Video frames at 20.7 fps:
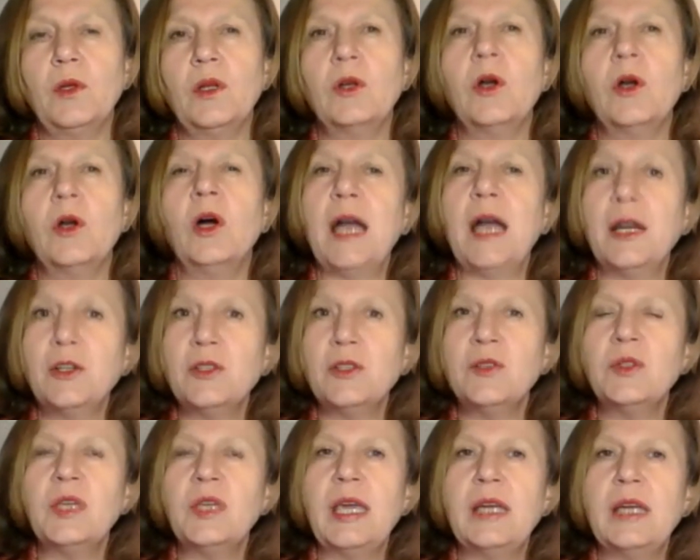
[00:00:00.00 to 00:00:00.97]

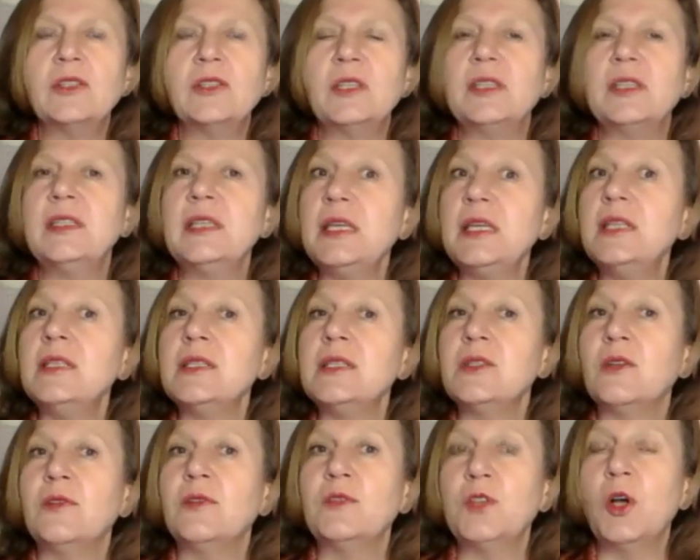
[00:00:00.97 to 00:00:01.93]
gathered together the
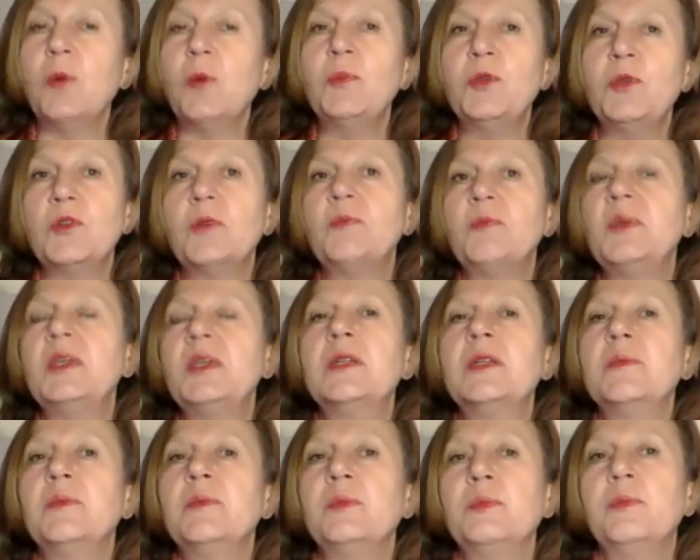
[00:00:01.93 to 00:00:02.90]
deans of top
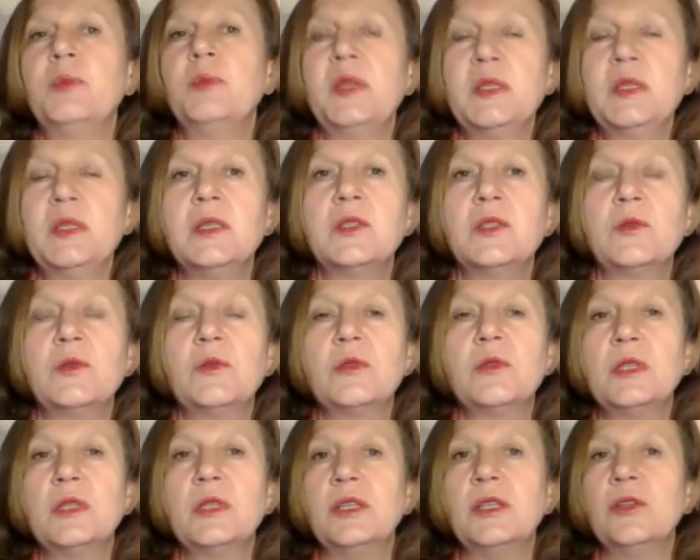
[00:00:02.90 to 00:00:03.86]
European business
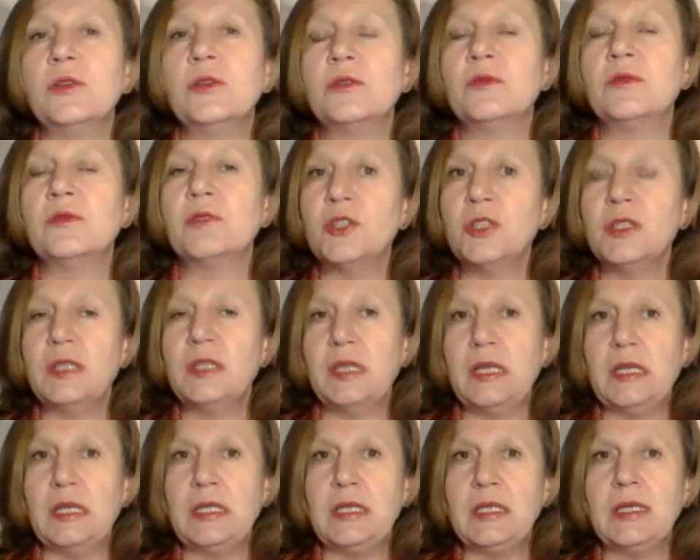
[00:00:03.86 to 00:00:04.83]
schools and
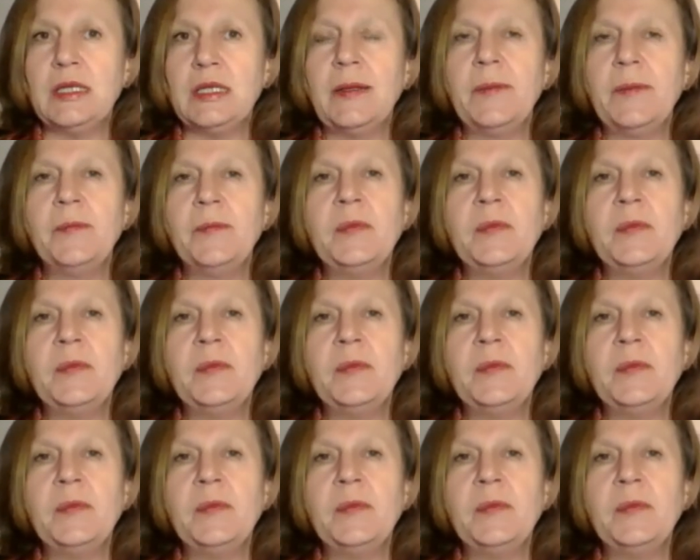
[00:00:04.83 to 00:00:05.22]
universities